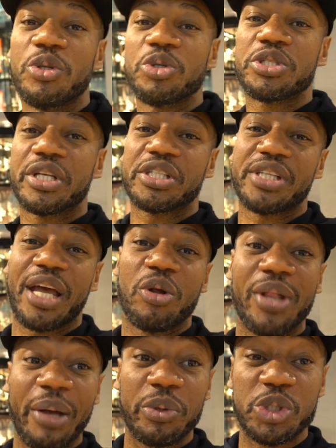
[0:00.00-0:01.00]
you're new to this channel, you
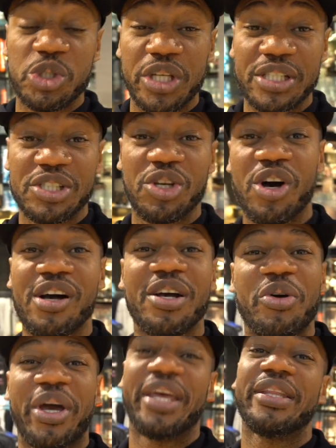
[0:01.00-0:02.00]
like what you just saw,
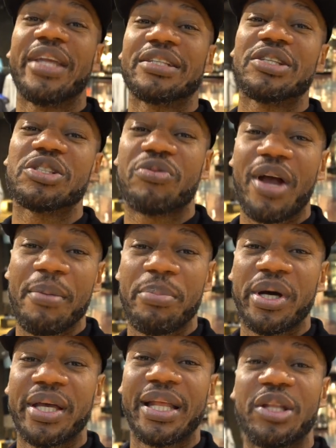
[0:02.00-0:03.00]
go ahead and hit that subscribe
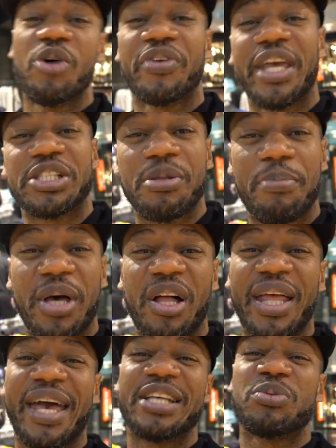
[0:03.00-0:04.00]
button and notification
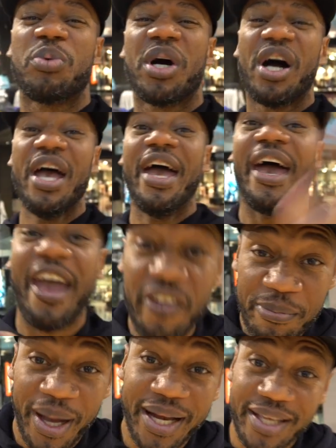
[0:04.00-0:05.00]
bell as well.
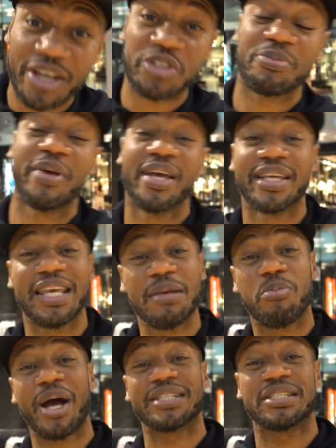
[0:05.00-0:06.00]
Everybody else, man,
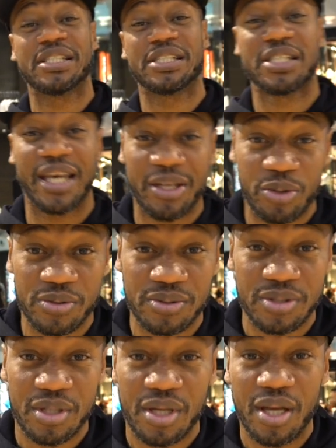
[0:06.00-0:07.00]
keep watching the channel.
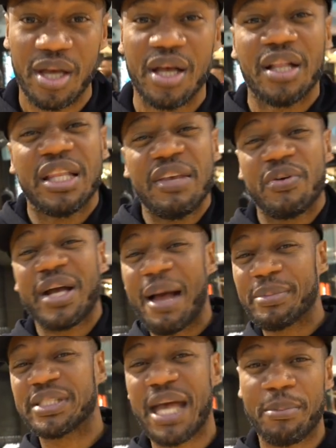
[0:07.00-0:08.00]
Leave your
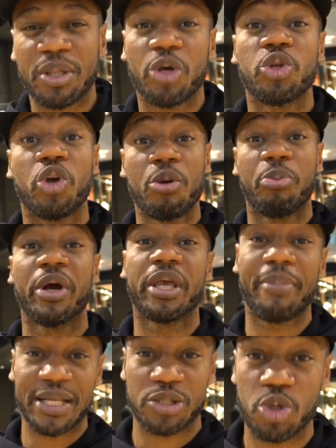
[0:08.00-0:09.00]
comments down below. You know your boy
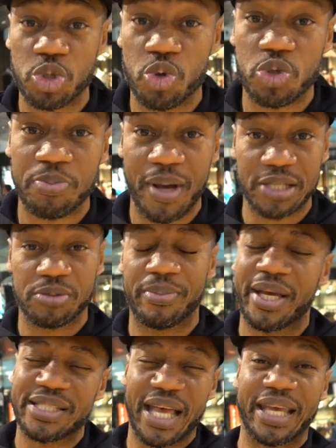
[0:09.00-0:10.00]
get back to you as soon as possible,
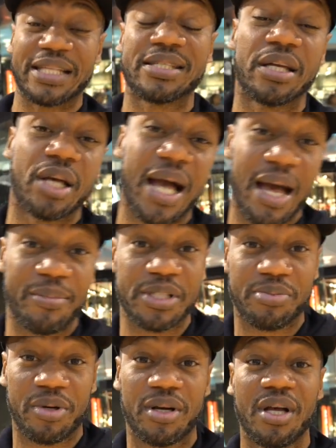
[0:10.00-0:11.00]
man, because I get a ton of
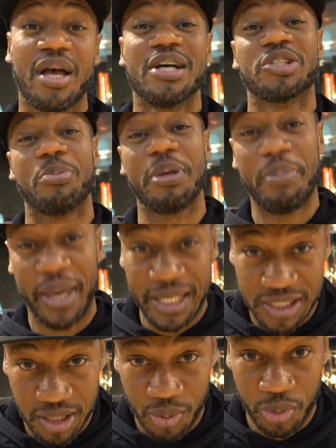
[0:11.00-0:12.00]
comments, bro. So be
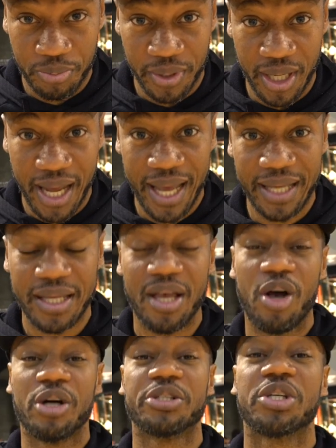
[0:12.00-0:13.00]
patient with me, all right?
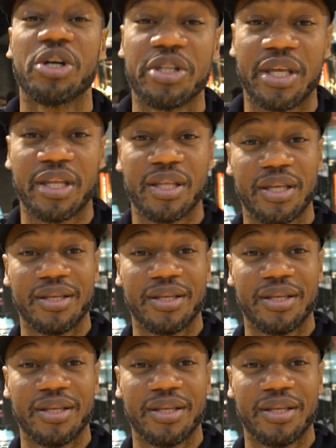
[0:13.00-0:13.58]
Until then,